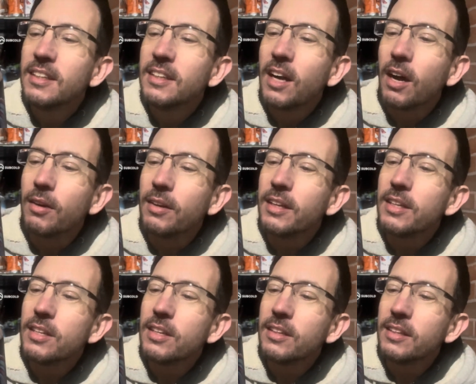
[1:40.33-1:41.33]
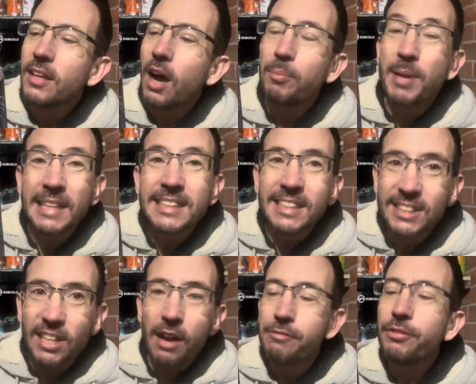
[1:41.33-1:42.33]
I'm guessing
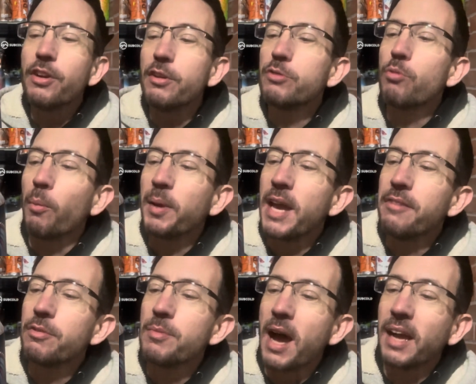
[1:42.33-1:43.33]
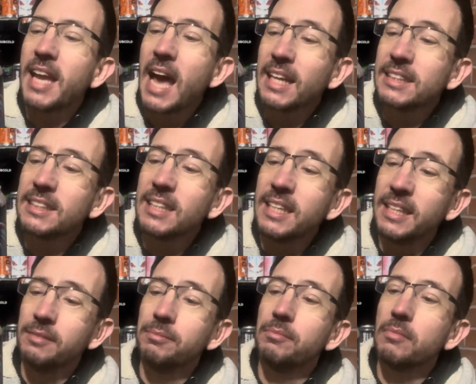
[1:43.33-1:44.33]
stone fruit is what we're getting from that. Galaxy,
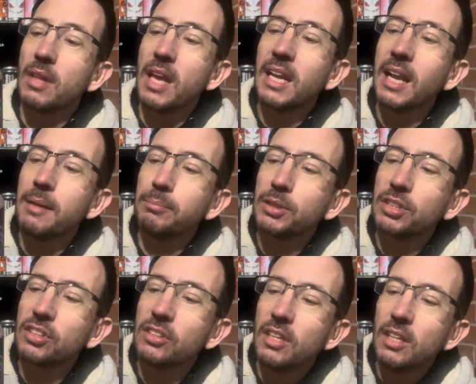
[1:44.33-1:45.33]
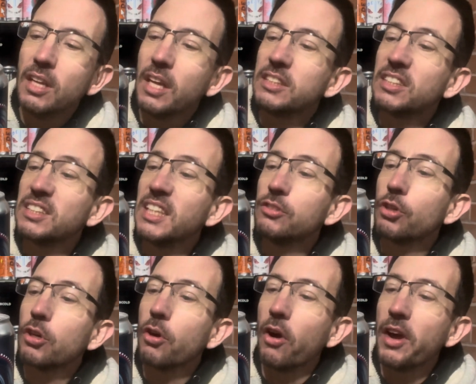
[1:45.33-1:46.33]
Eclipse, and Citra
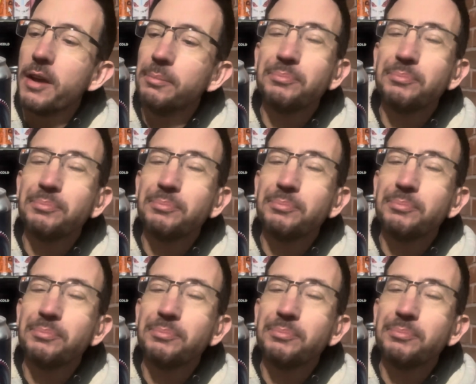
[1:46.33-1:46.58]
Cryo.